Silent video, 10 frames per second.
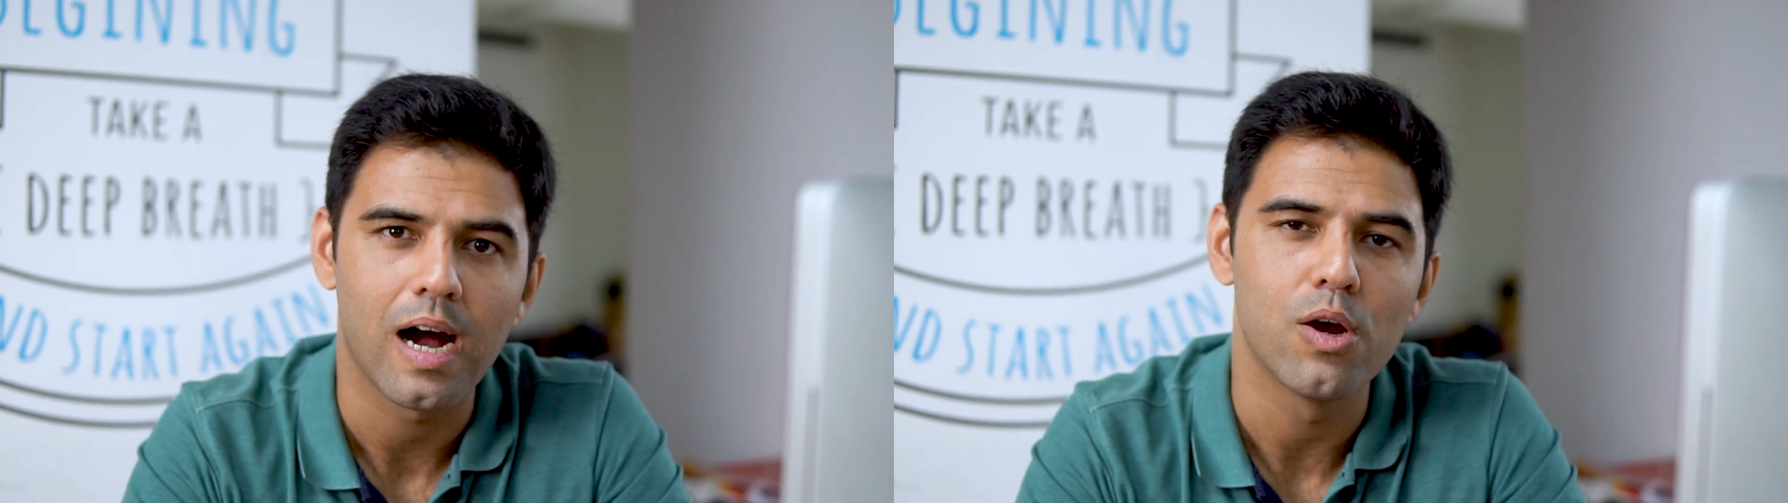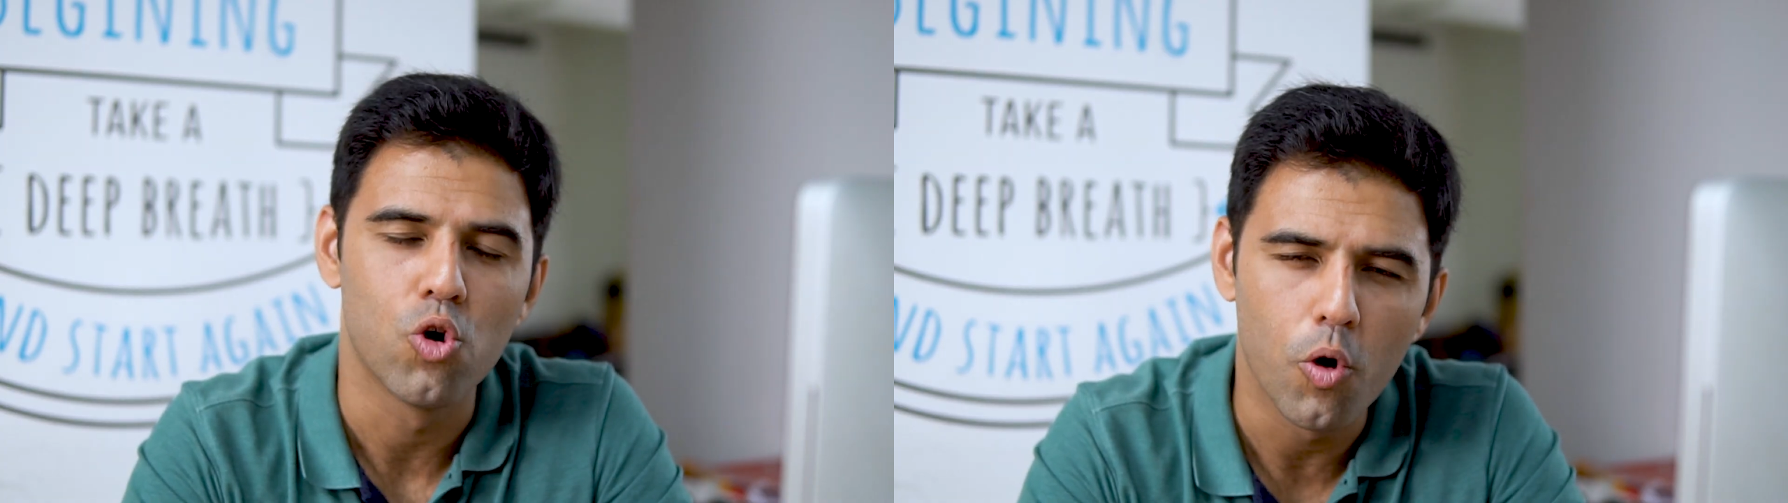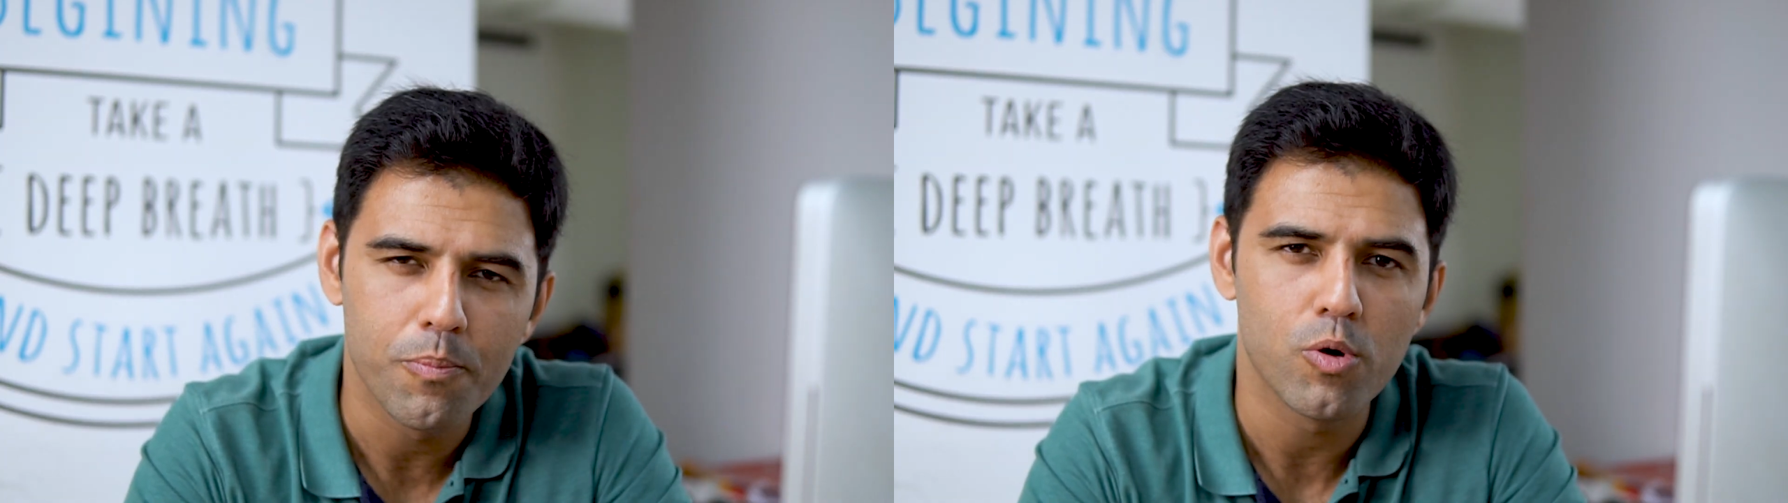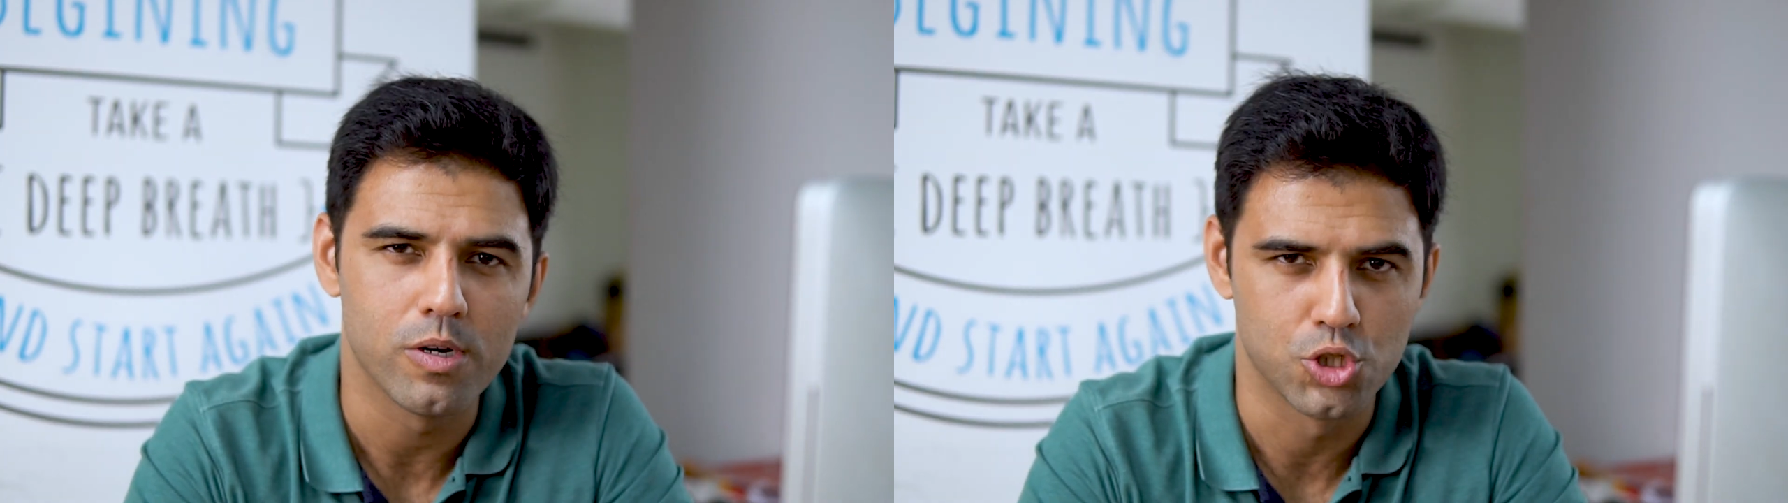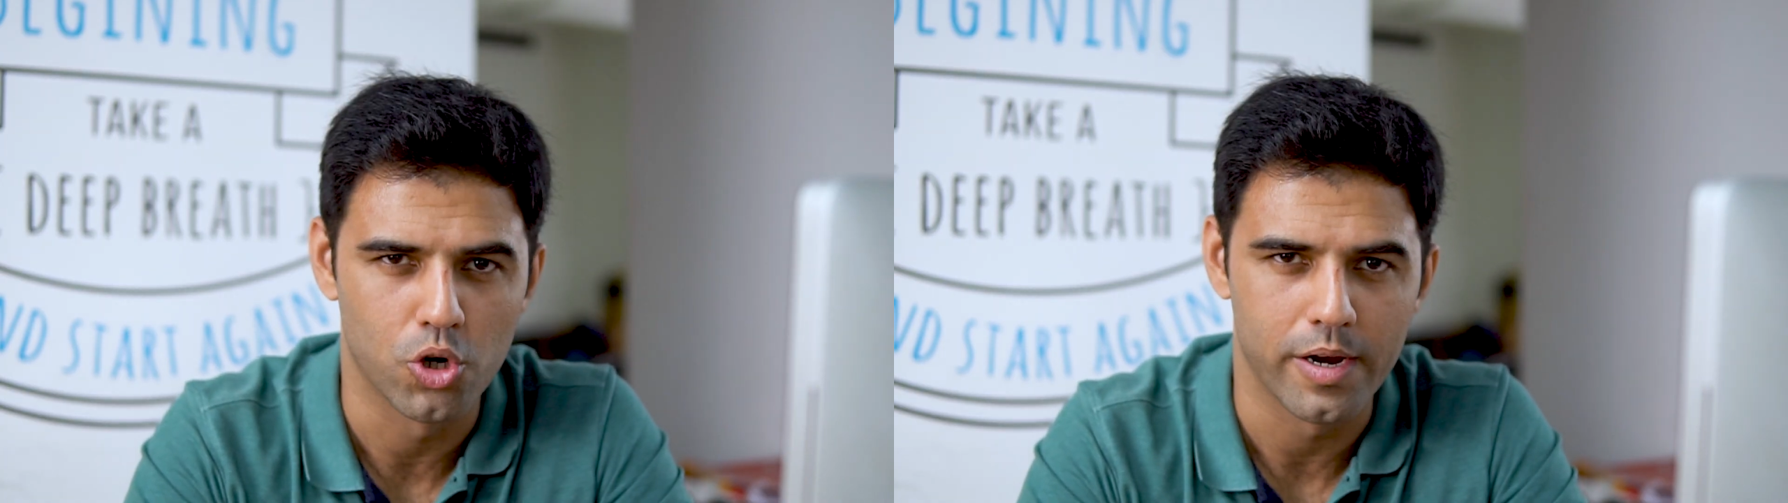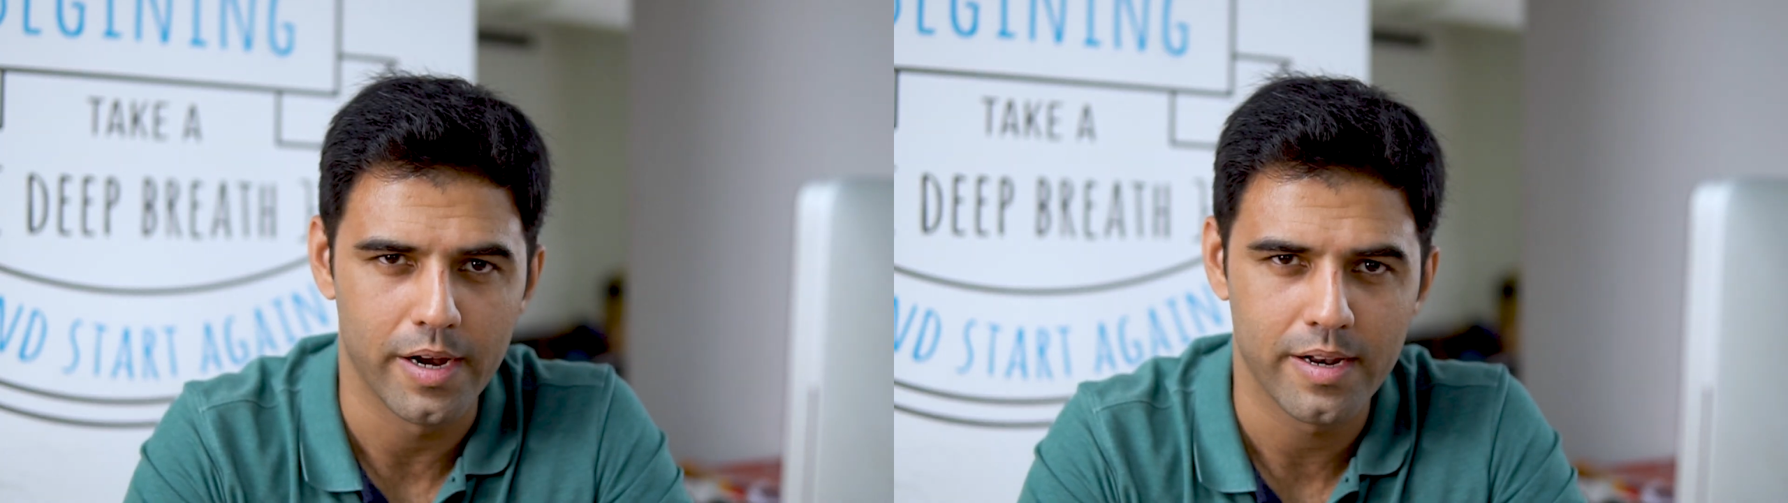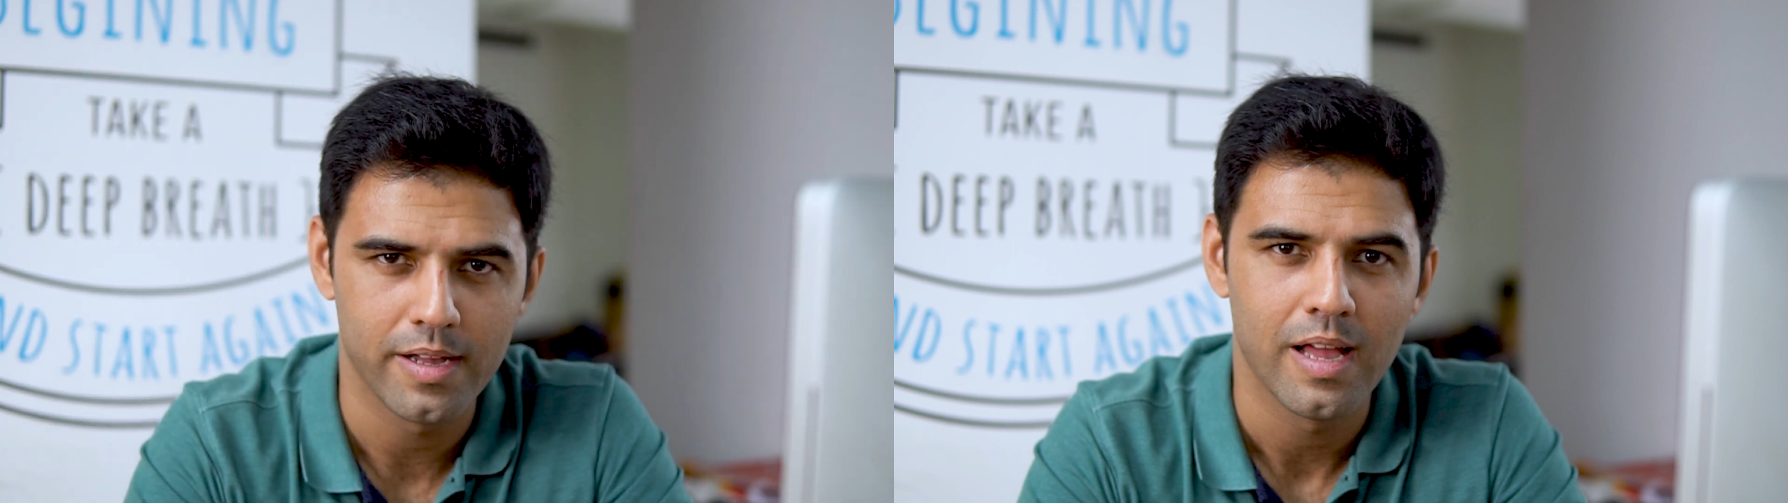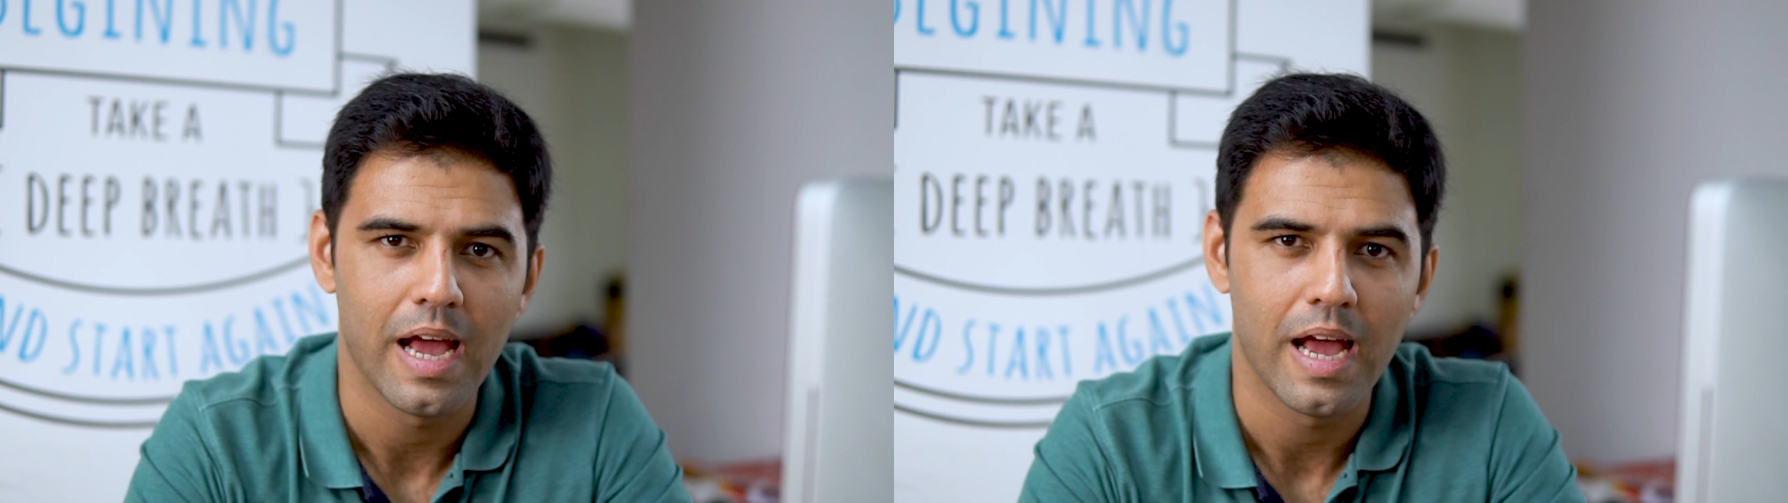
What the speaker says: I hope you enjoyed it.